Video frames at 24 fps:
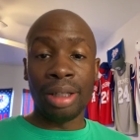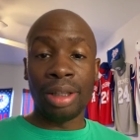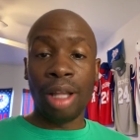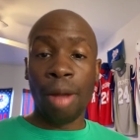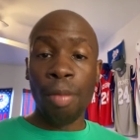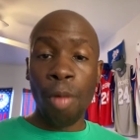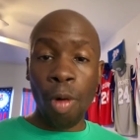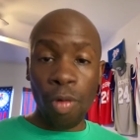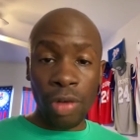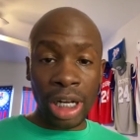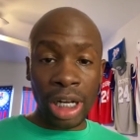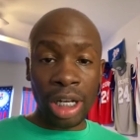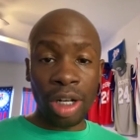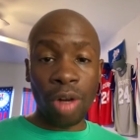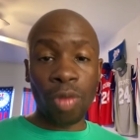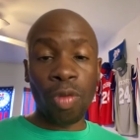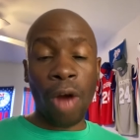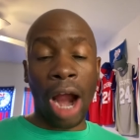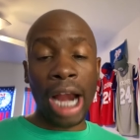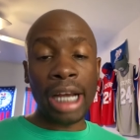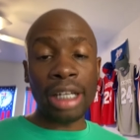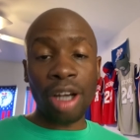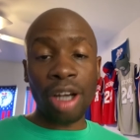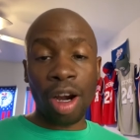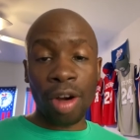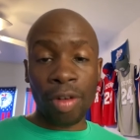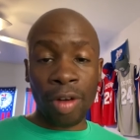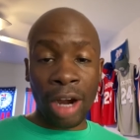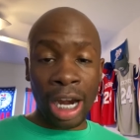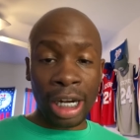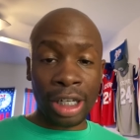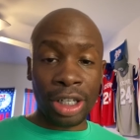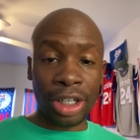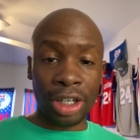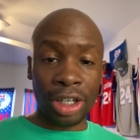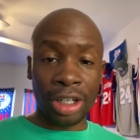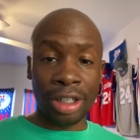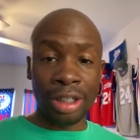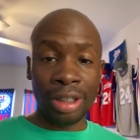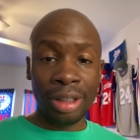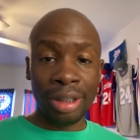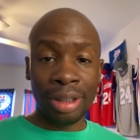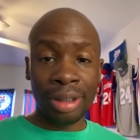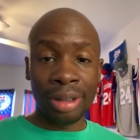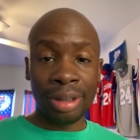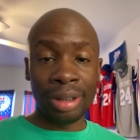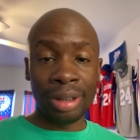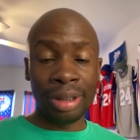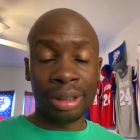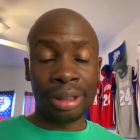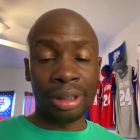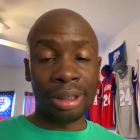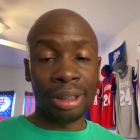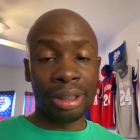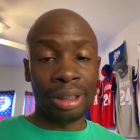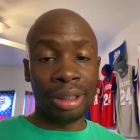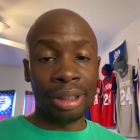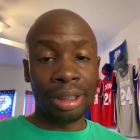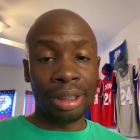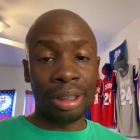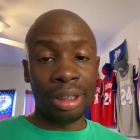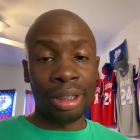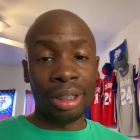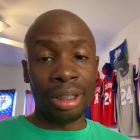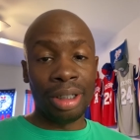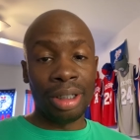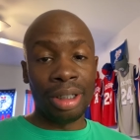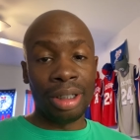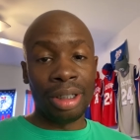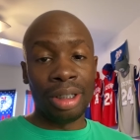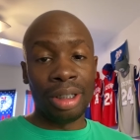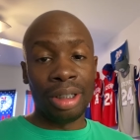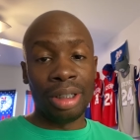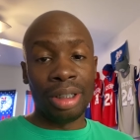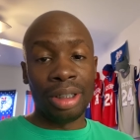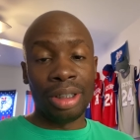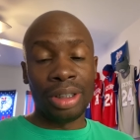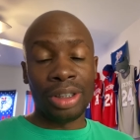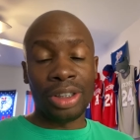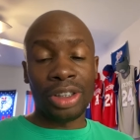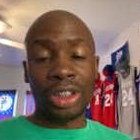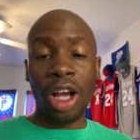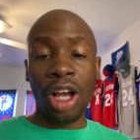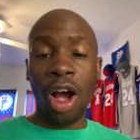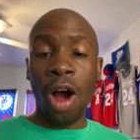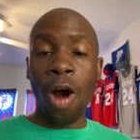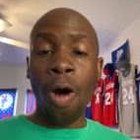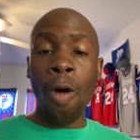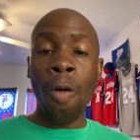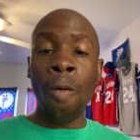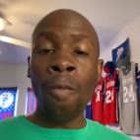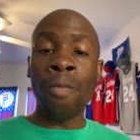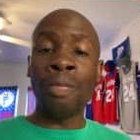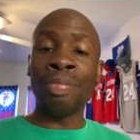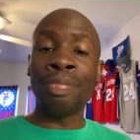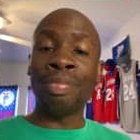They're moving in the right direction. So,